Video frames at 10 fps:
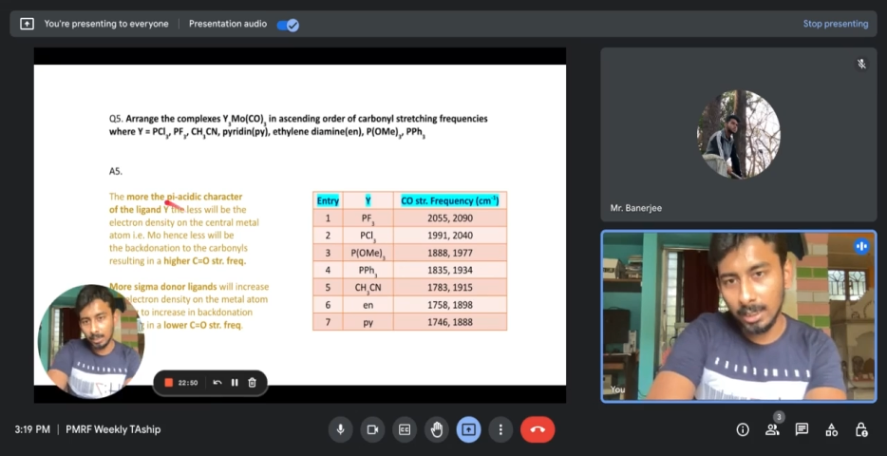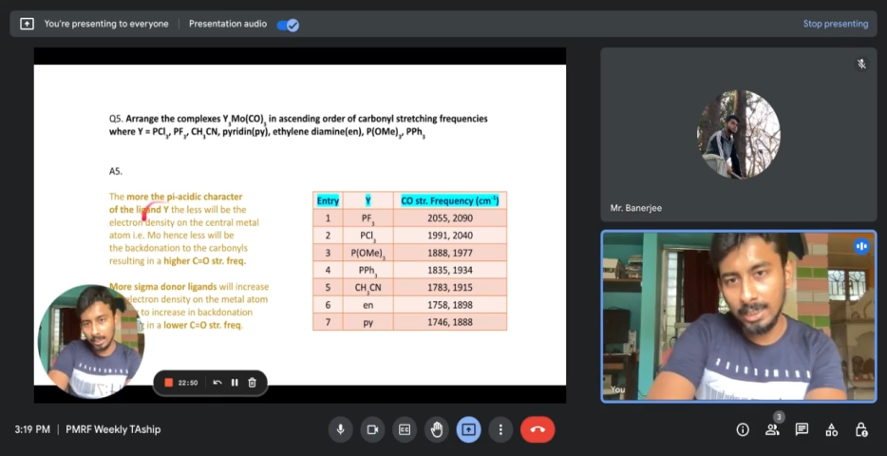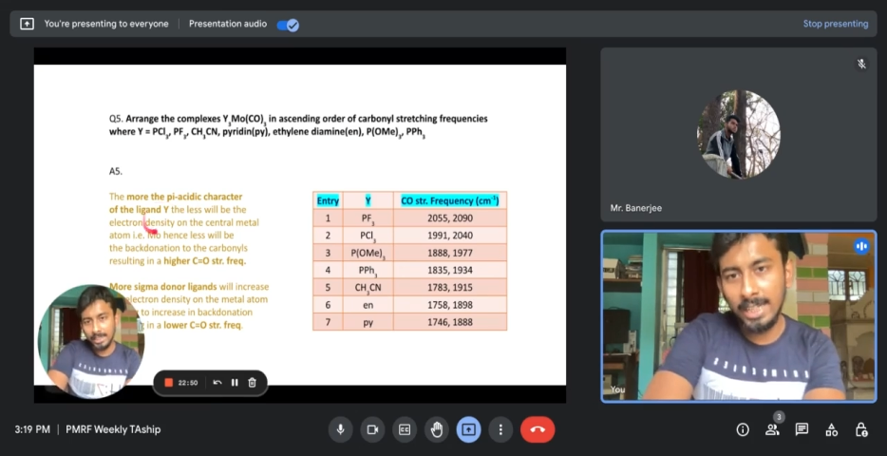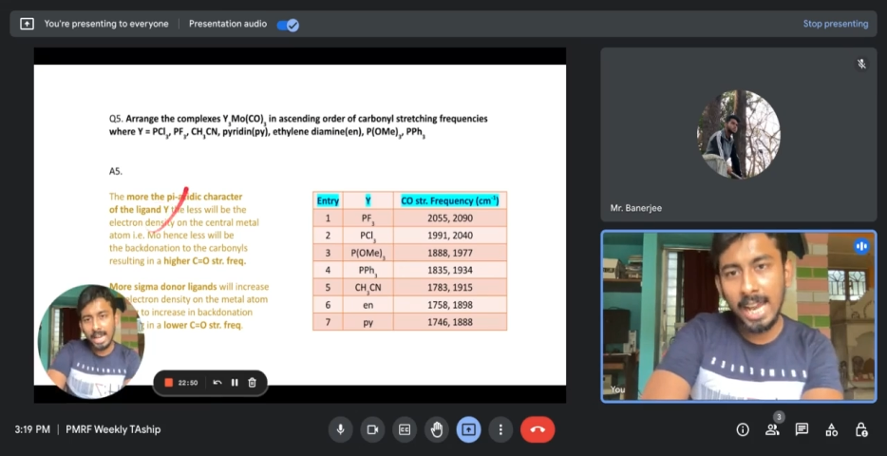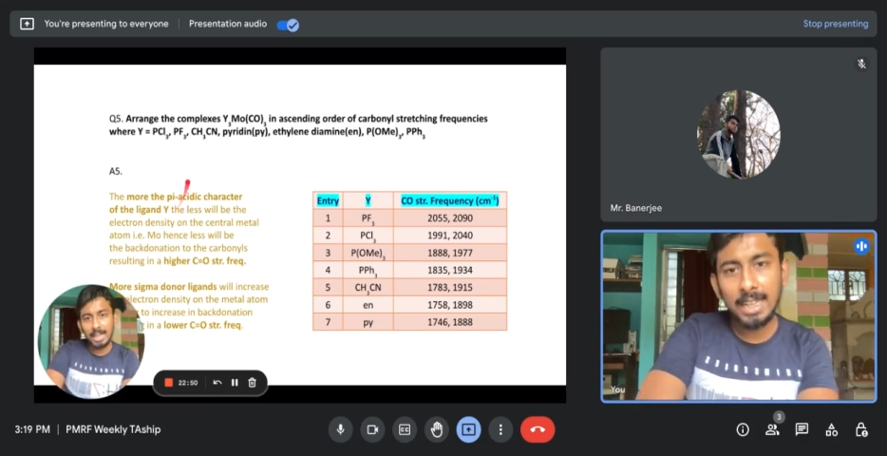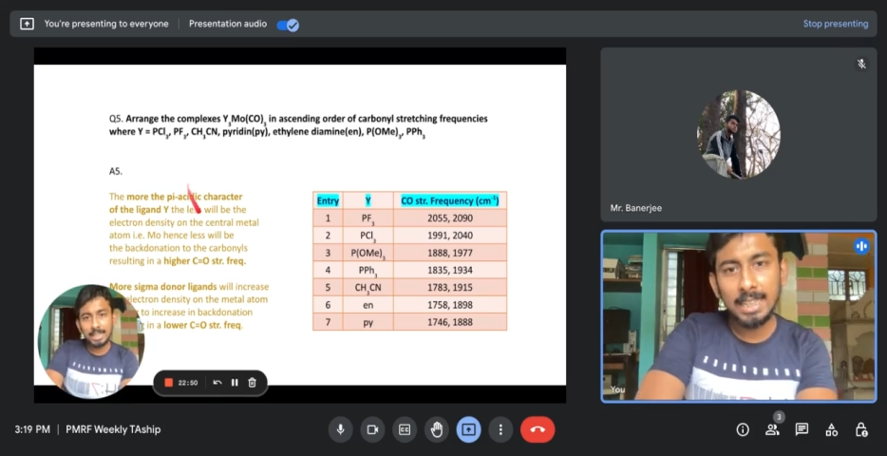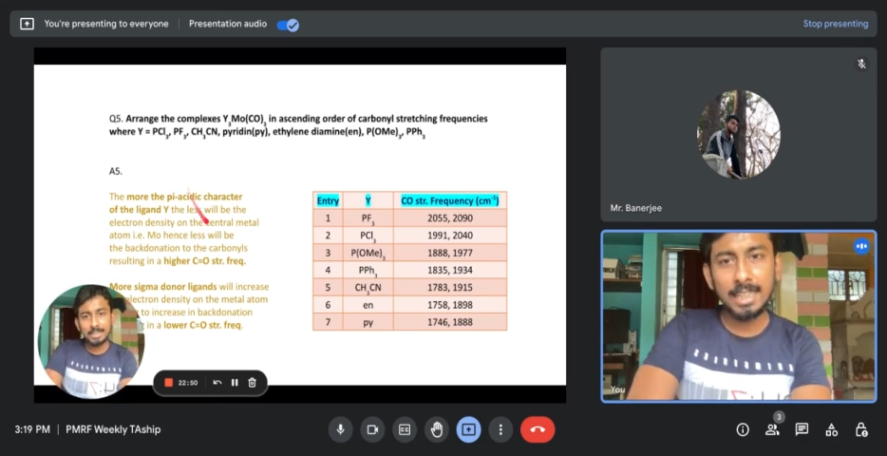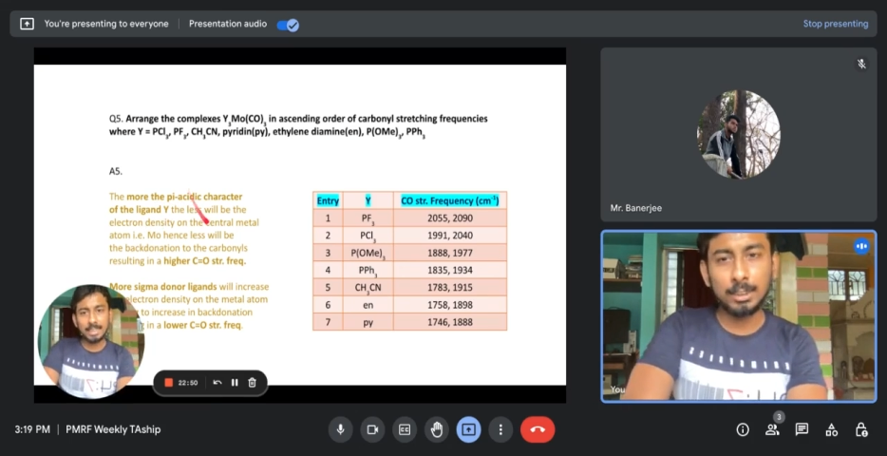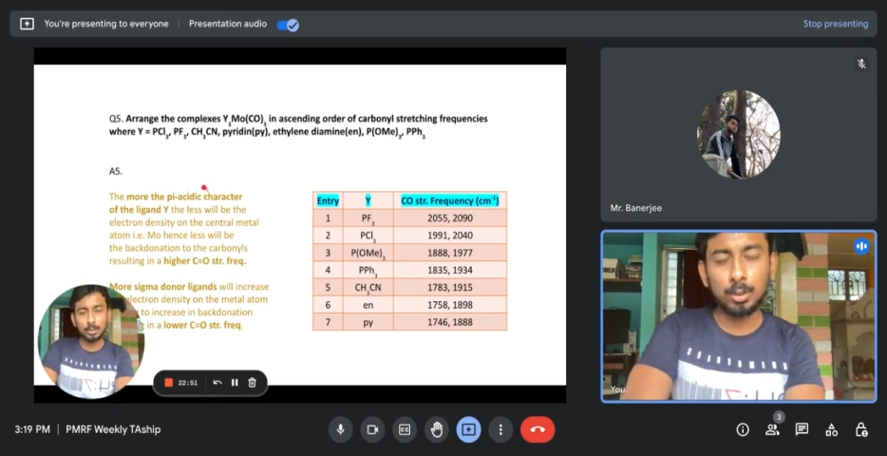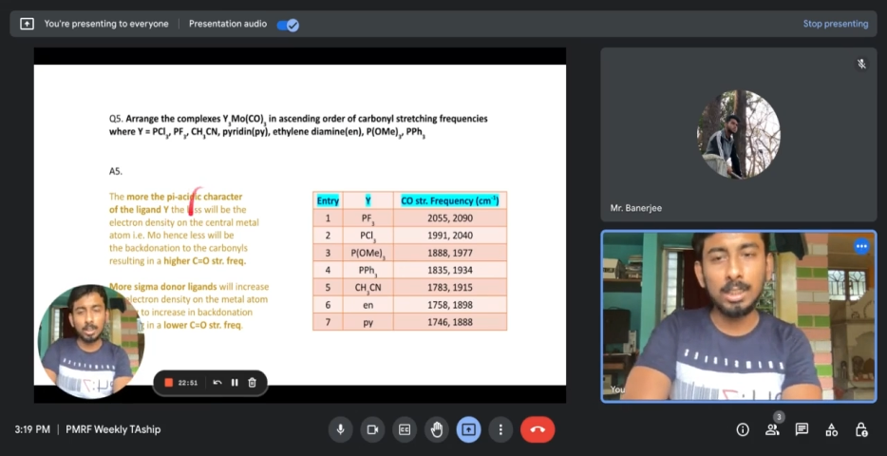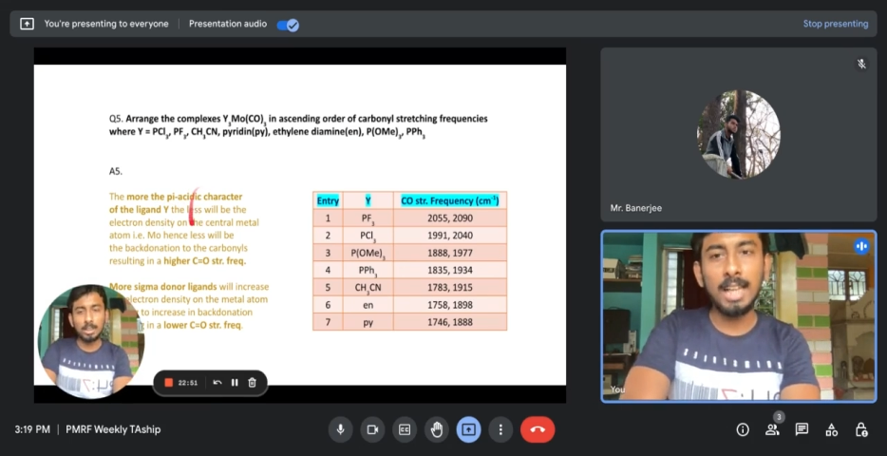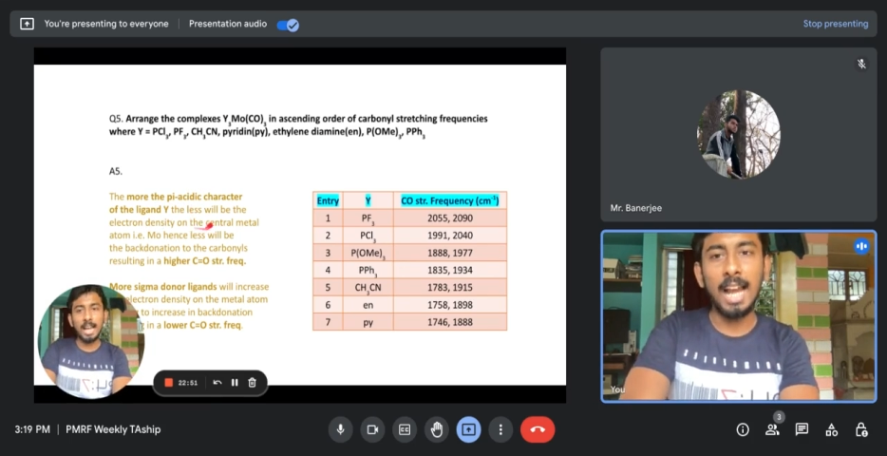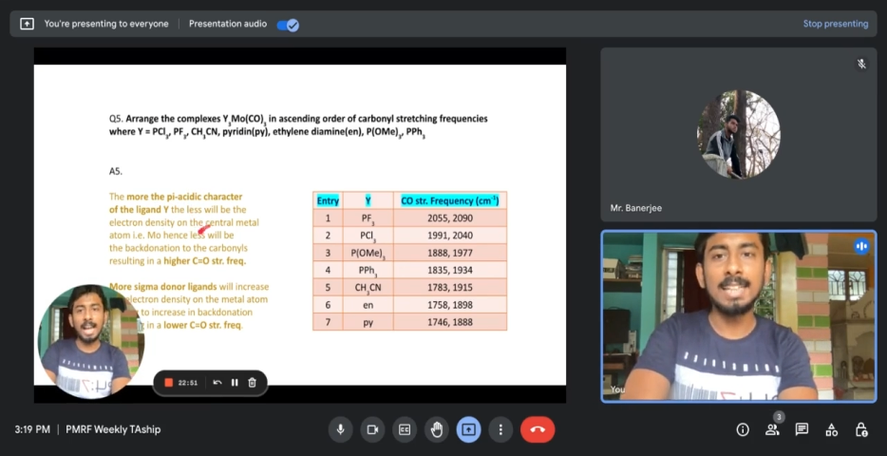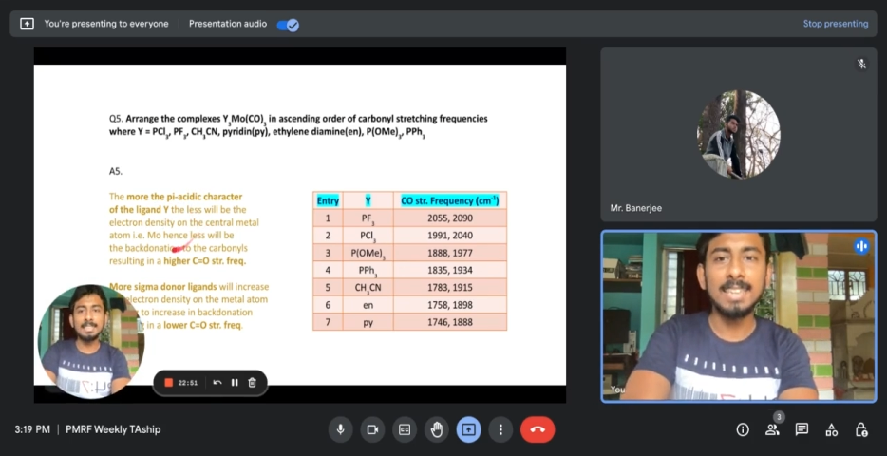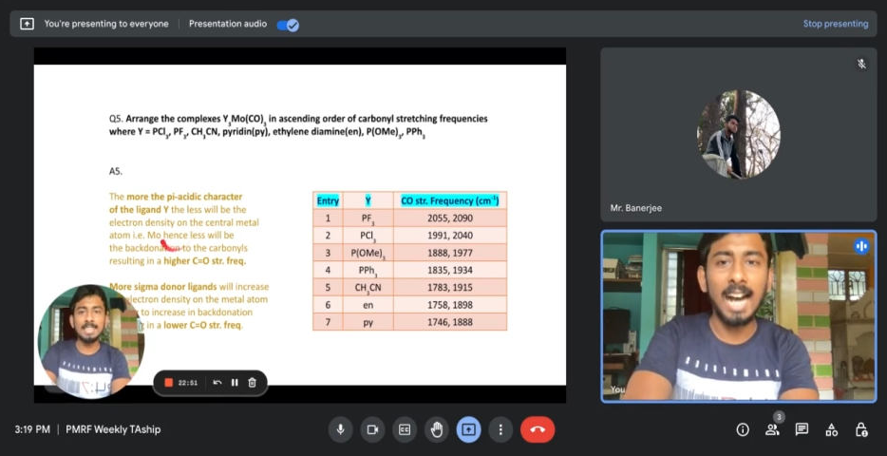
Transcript: ligand is actually